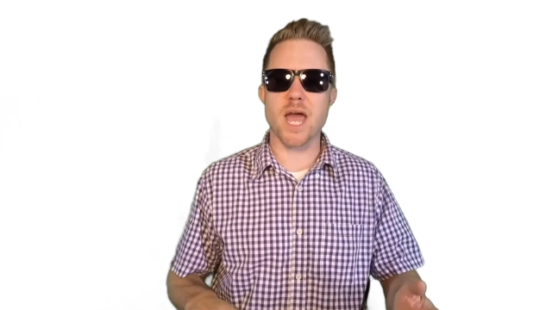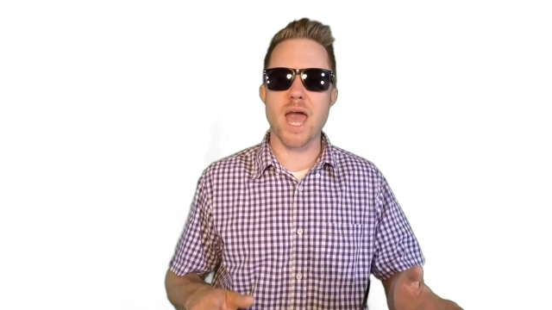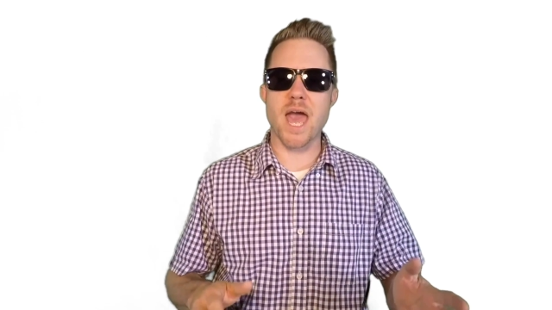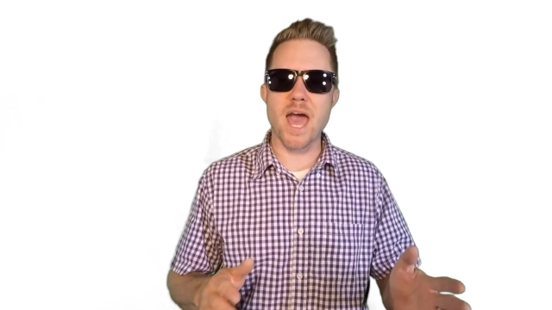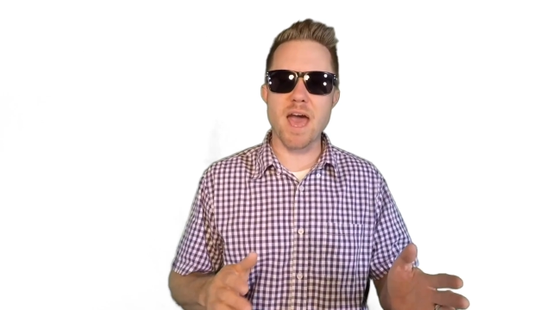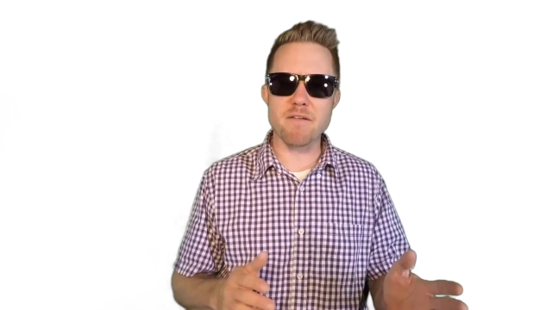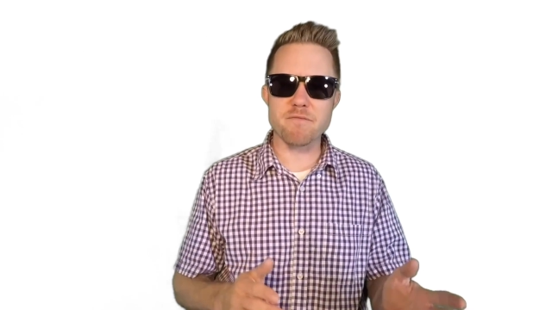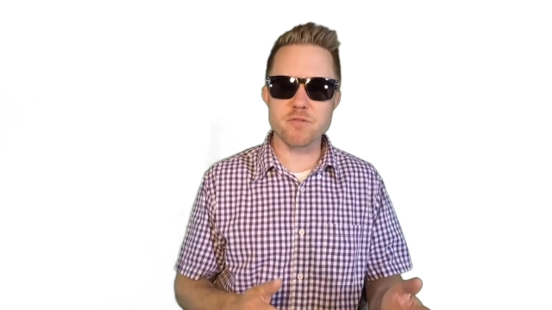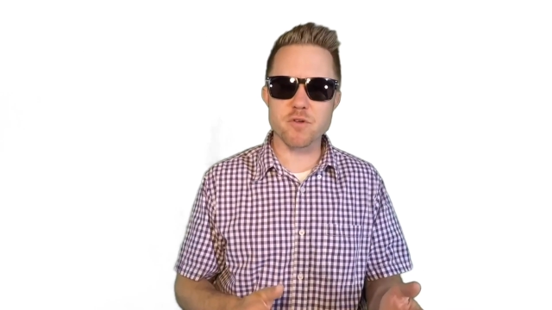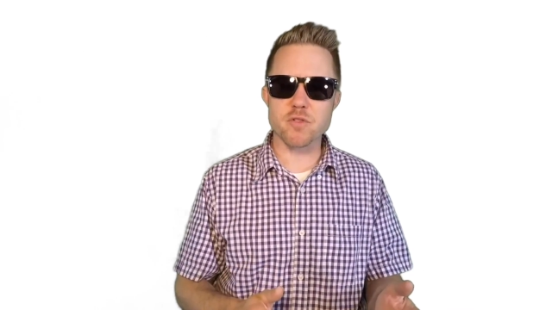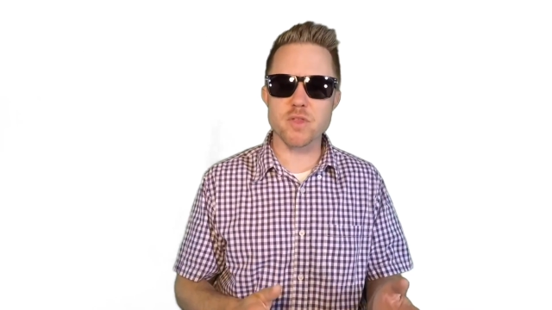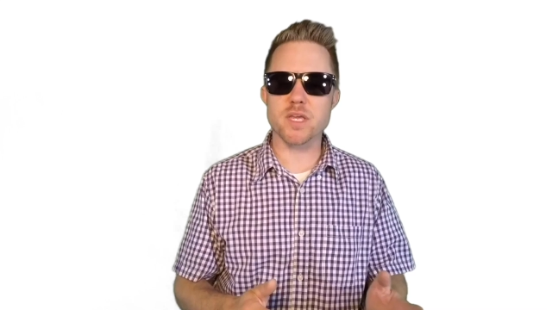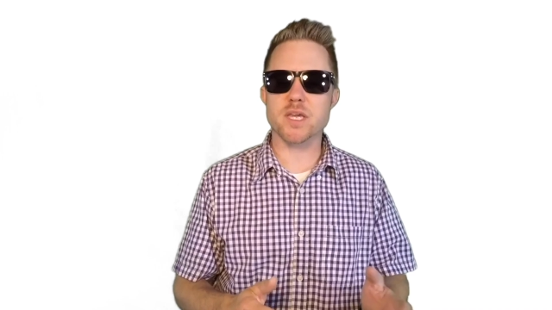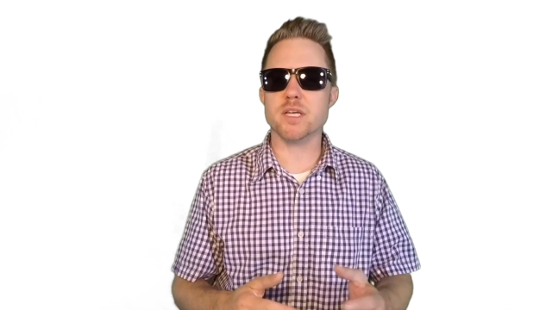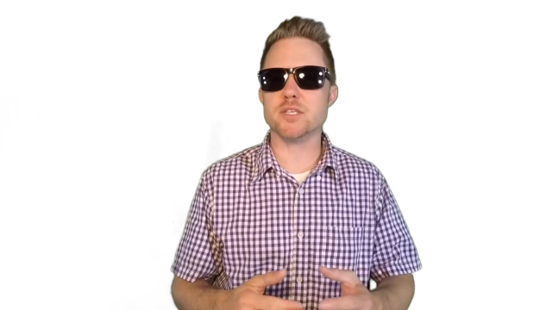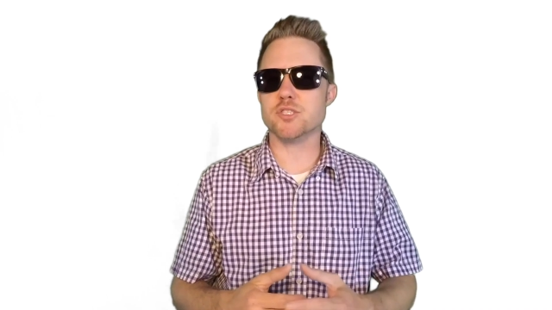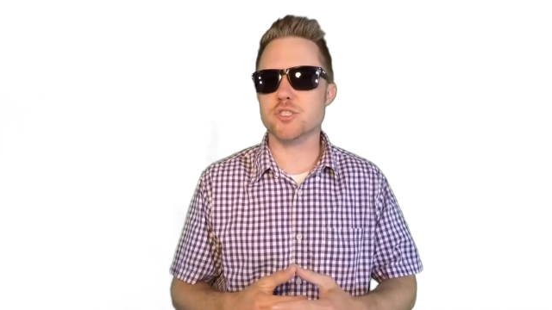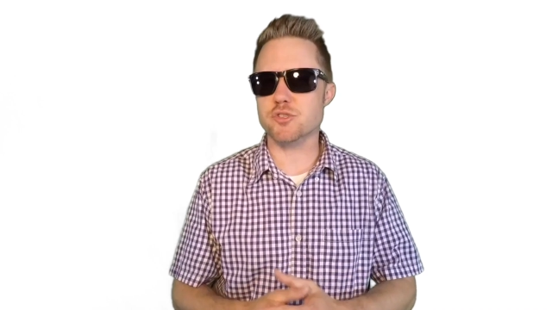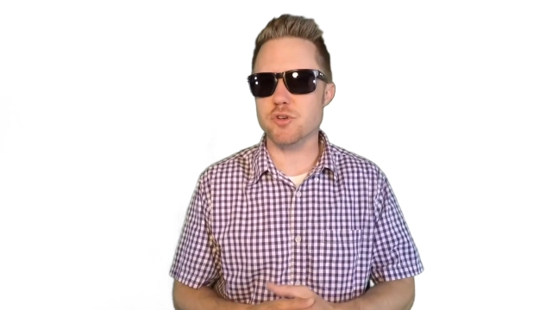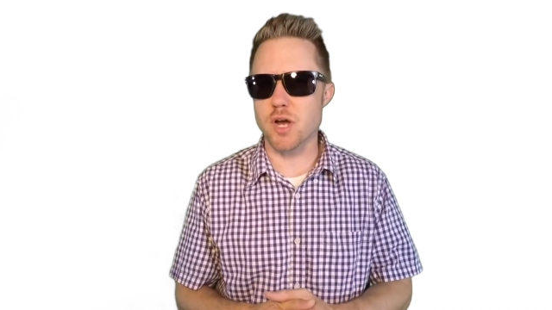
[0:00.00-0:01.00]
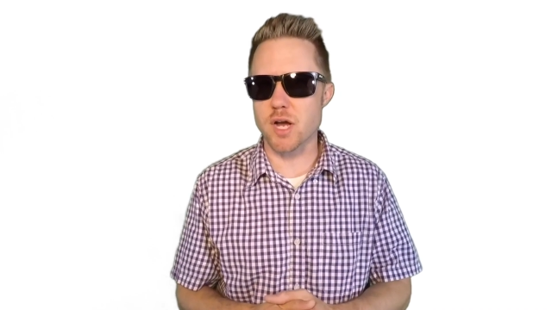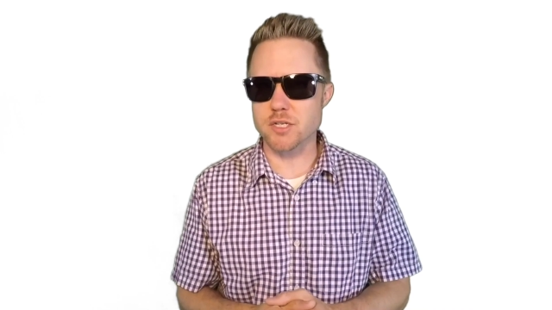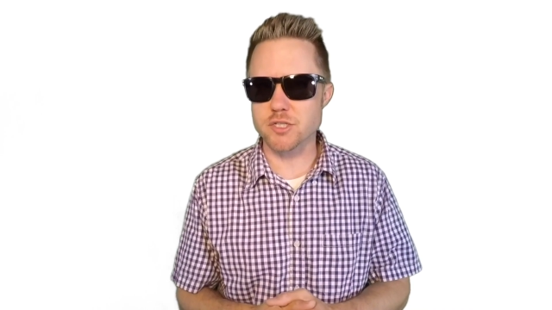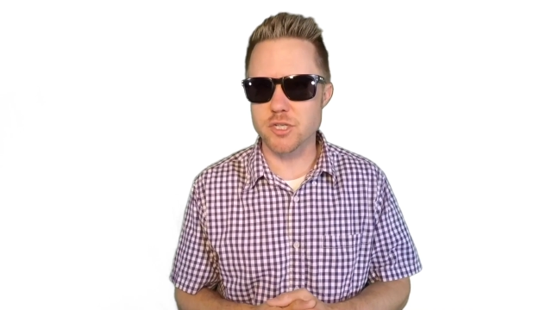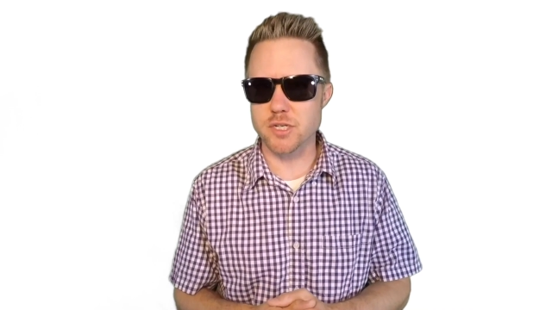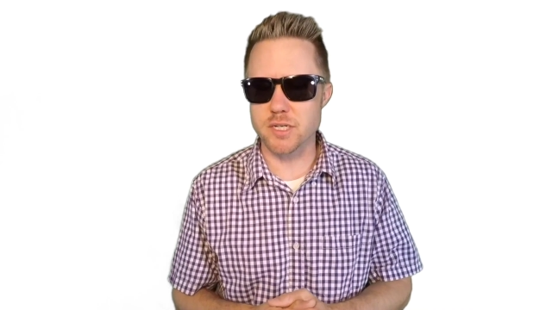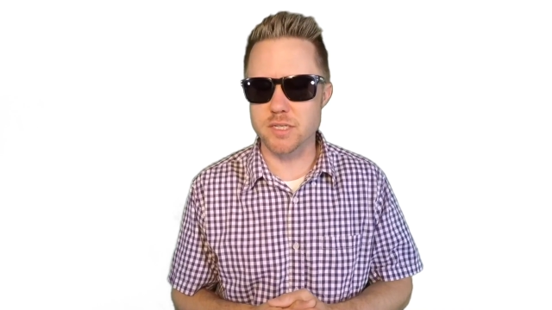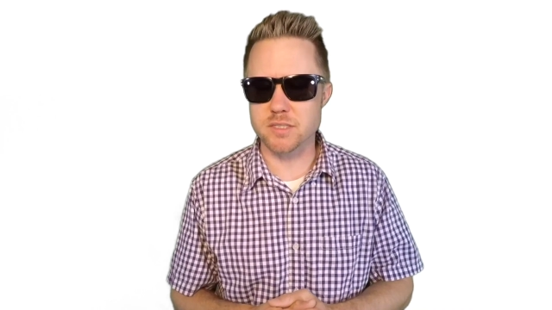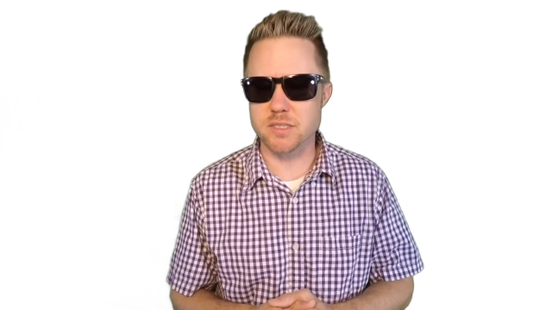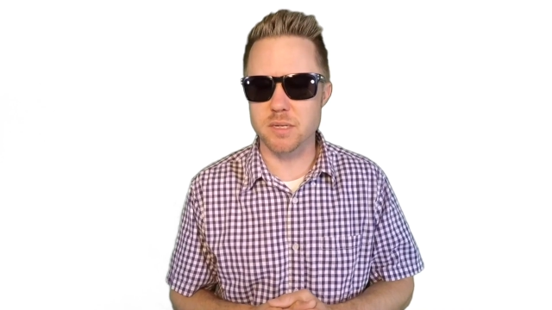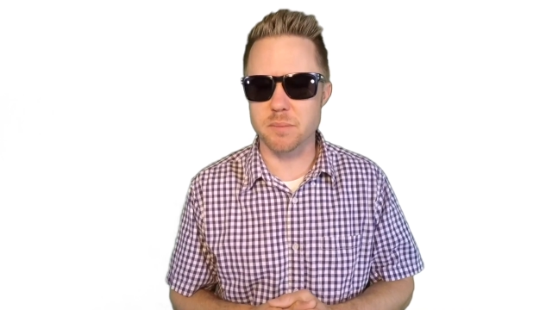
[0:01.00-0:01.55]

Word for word: after the construction is